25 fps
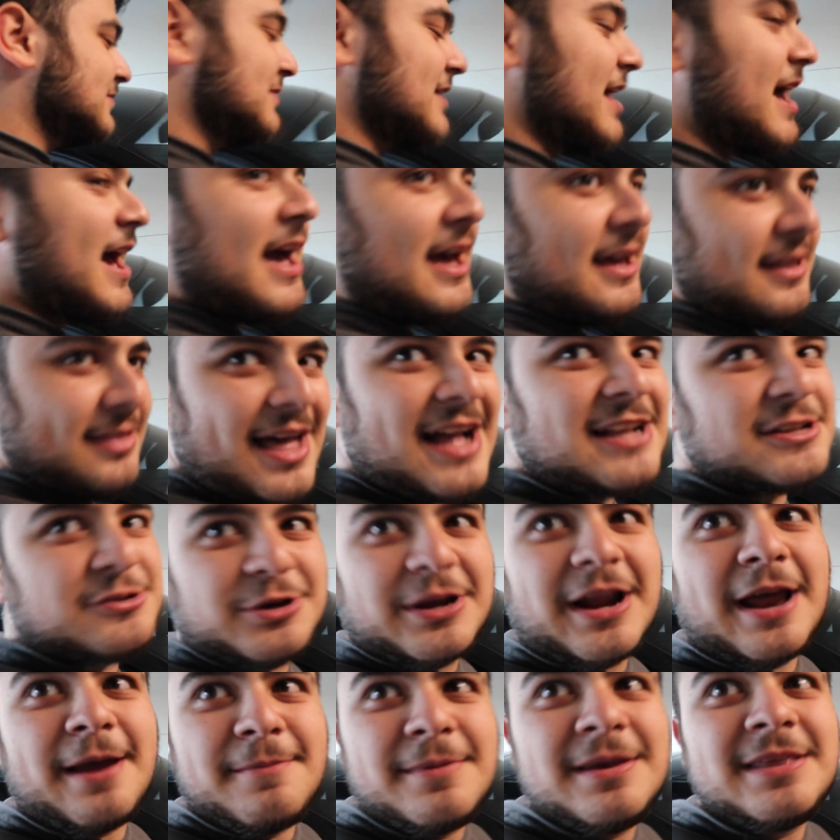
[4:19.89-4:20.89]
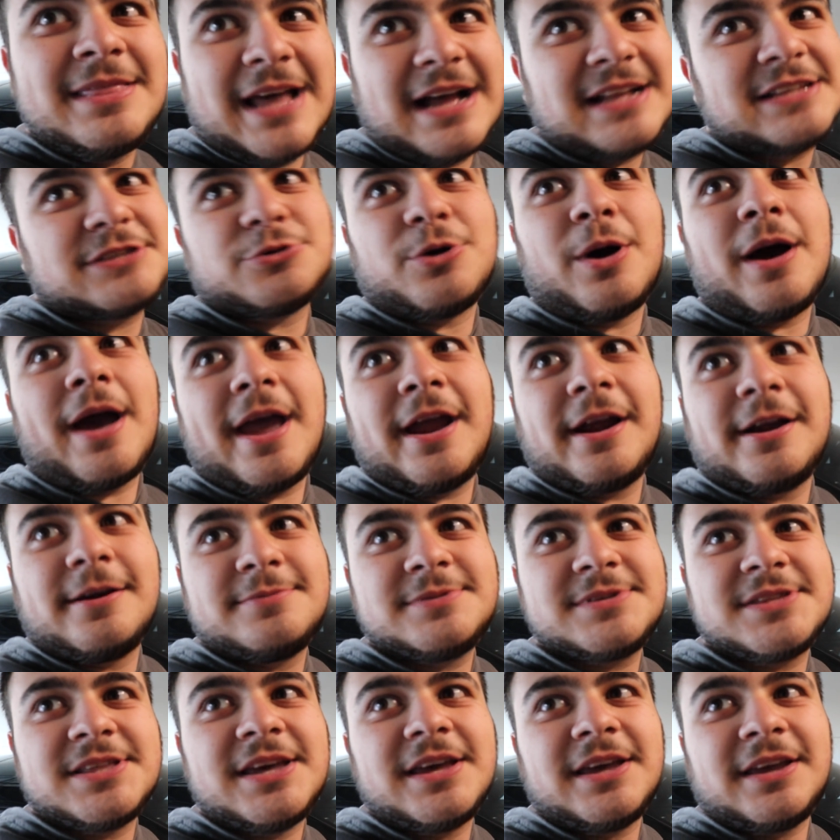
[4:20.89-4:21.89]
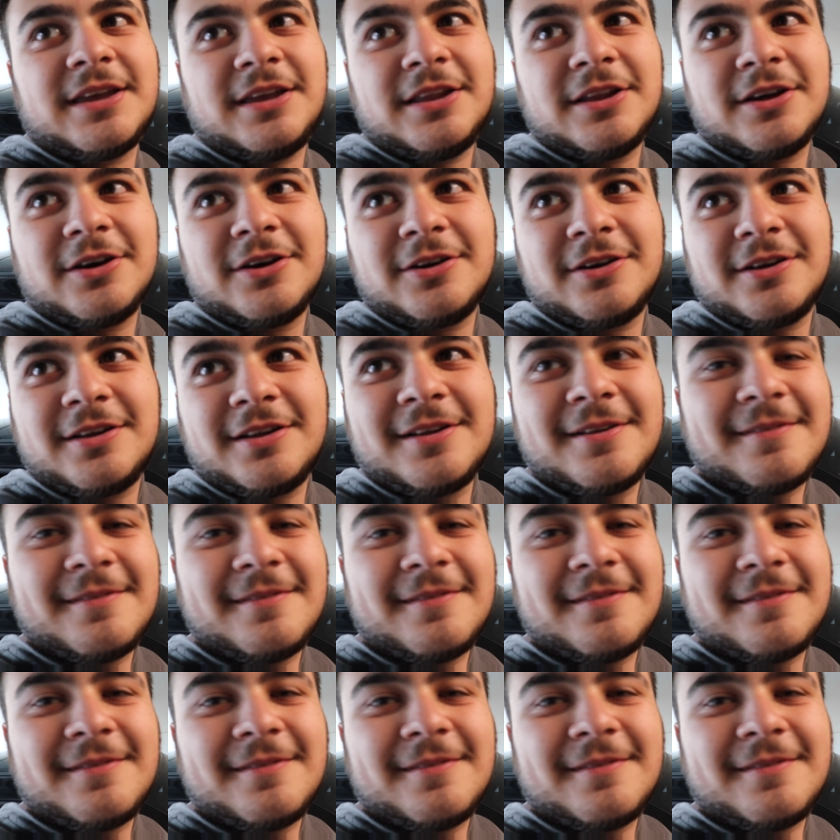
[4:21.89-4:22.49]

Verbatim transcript: Yeah, that's what I mean. That's what Arabs think, you know?